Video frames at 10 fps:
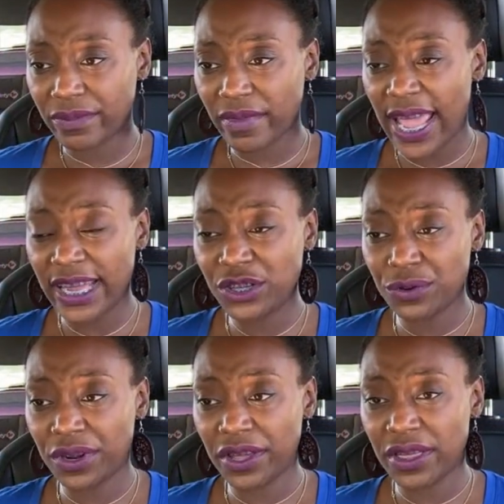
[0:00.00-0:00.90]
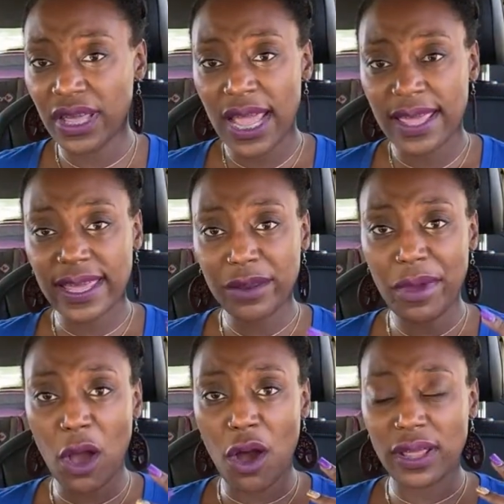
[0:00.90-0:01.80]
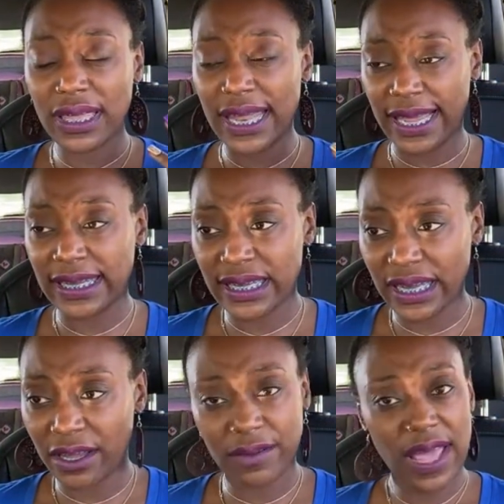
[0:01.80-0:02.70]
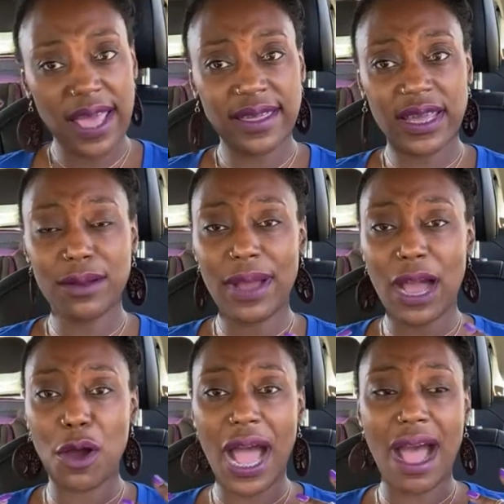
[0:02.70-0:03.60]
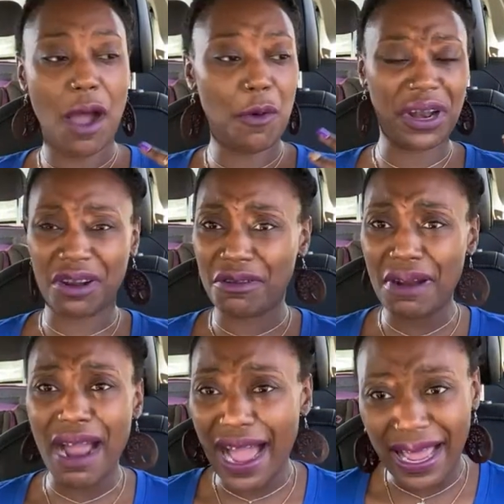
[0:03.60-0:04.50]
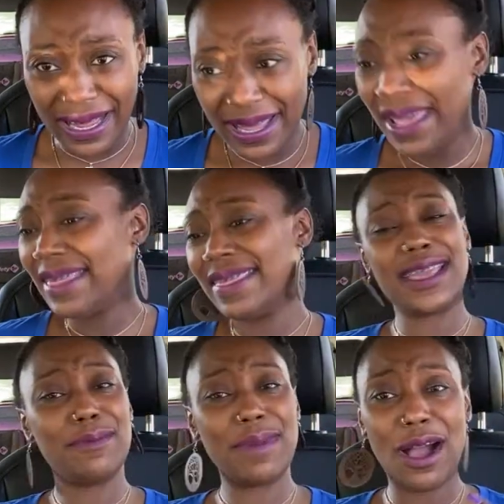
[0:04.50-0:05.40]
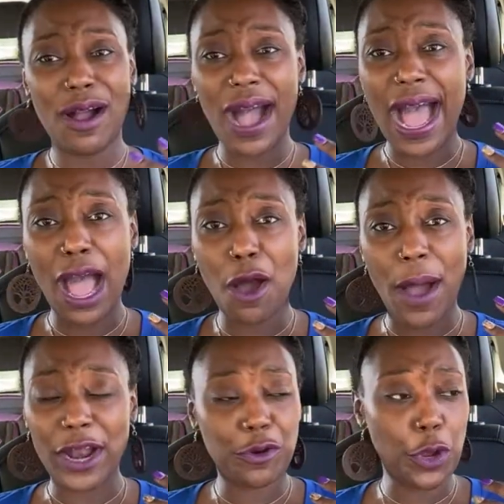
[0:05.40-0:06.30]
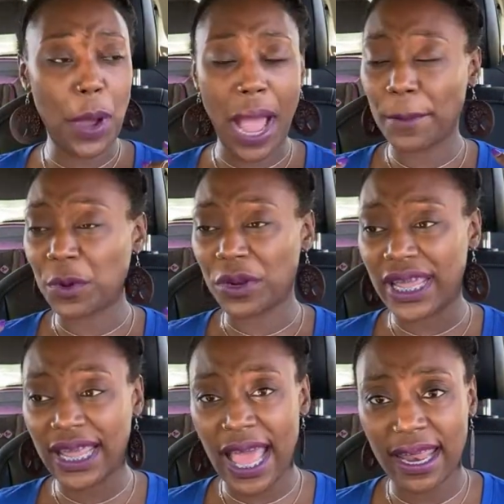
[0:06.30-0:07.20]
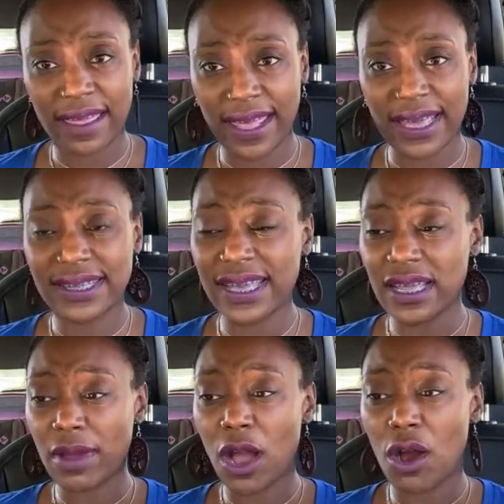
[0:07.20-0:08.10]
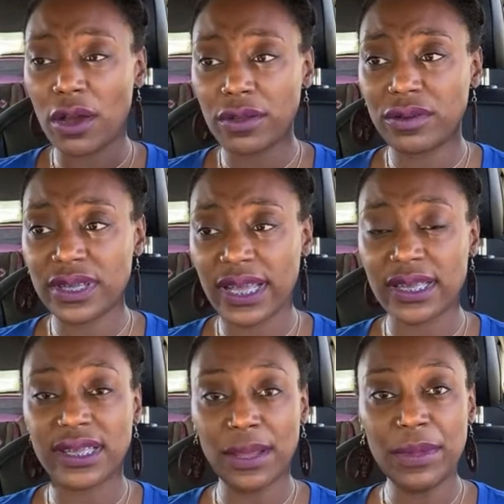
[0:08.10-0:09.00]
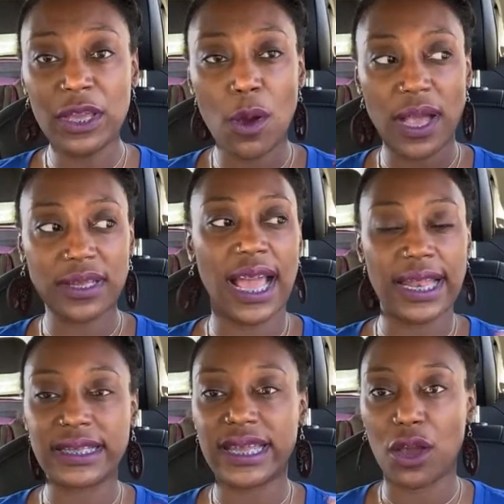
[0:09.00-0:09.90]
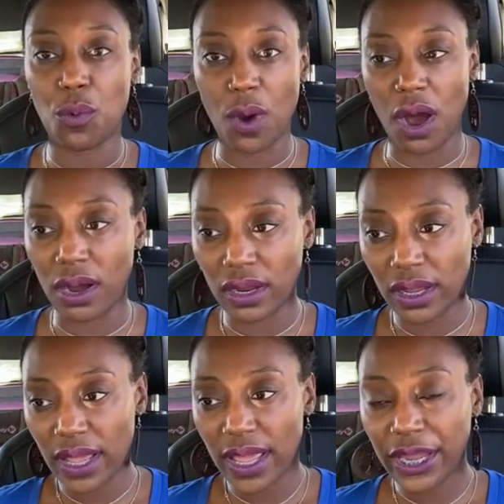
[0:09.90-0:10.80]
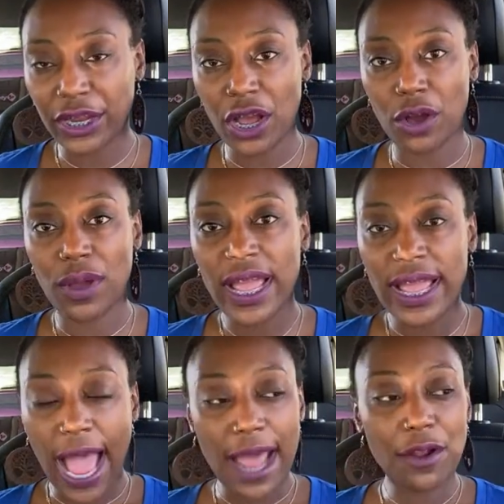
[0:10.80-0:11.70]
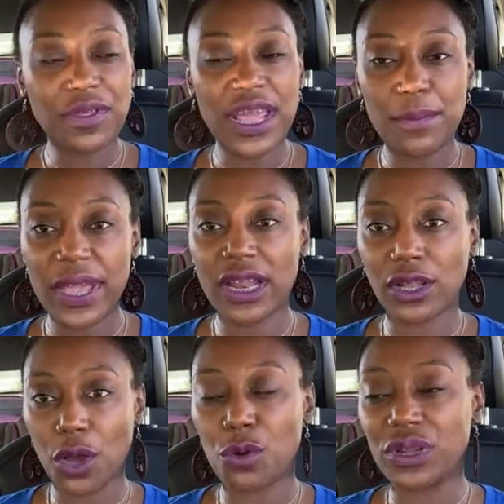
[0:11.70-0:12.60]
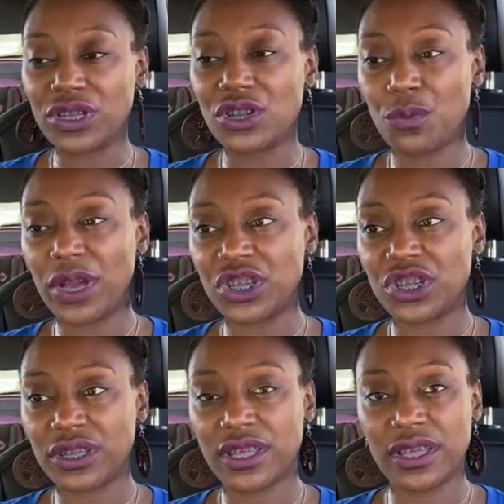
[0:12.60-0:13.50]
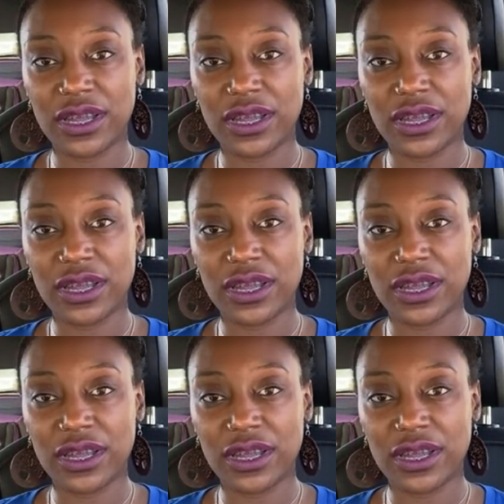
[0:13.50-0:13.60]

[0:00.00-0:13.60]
Hey, Judith. Thinking about all the negative, thinking about how I want to cry, thinking about how I don't know how I'm going to get out of this, thinking about all those things. Let me go outside and take a walk. You know, I don't think being alone is so much the